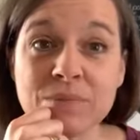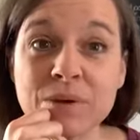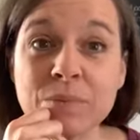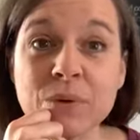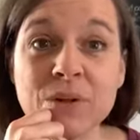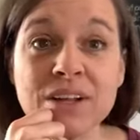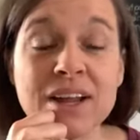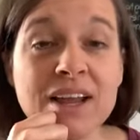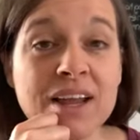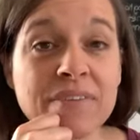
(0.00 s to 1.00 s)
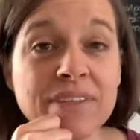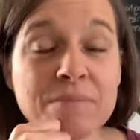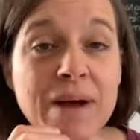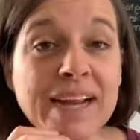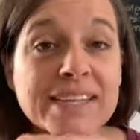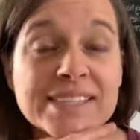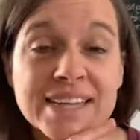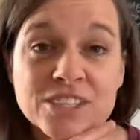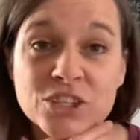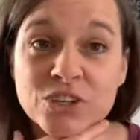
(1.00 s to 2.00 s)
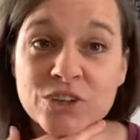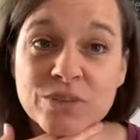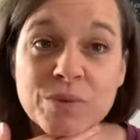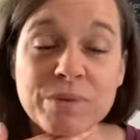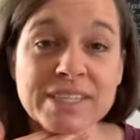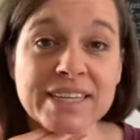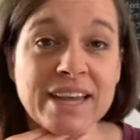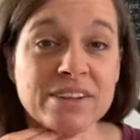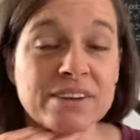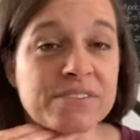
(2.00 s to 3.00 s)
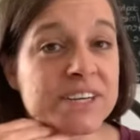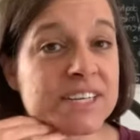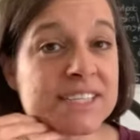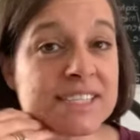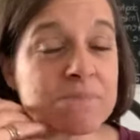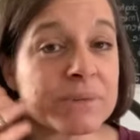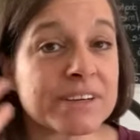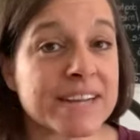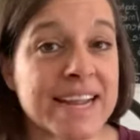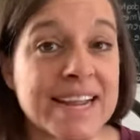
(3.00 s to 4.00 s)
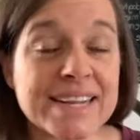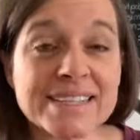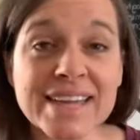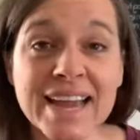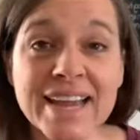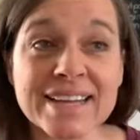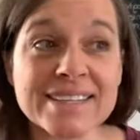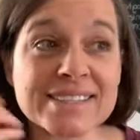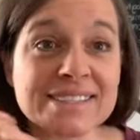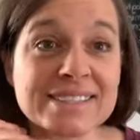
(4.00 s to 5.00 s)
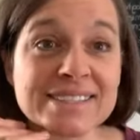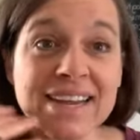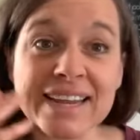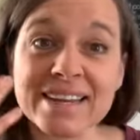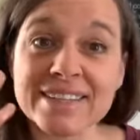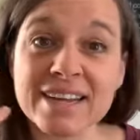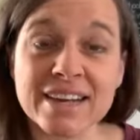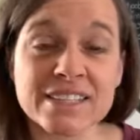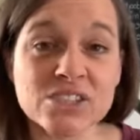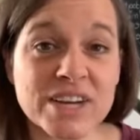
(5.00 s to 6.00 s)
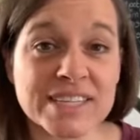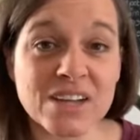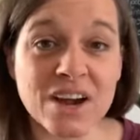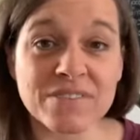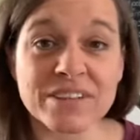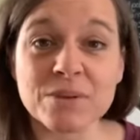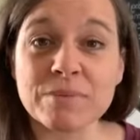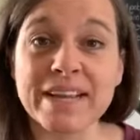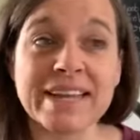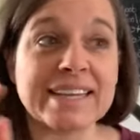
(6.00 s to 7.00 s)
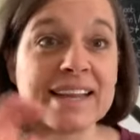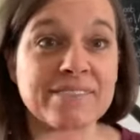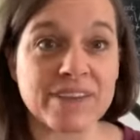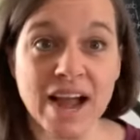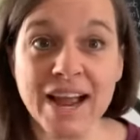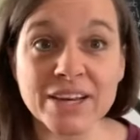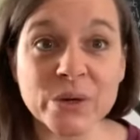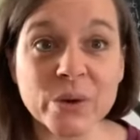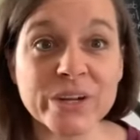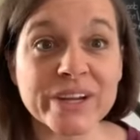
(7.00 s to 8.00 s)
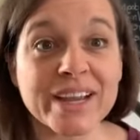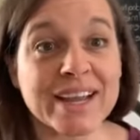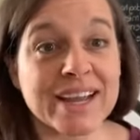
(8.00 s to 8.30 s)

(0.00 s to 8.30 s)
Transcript: some people that the mindset journal that we put together for simpler days has taken a ton of stress off of their plate and they've not had to go to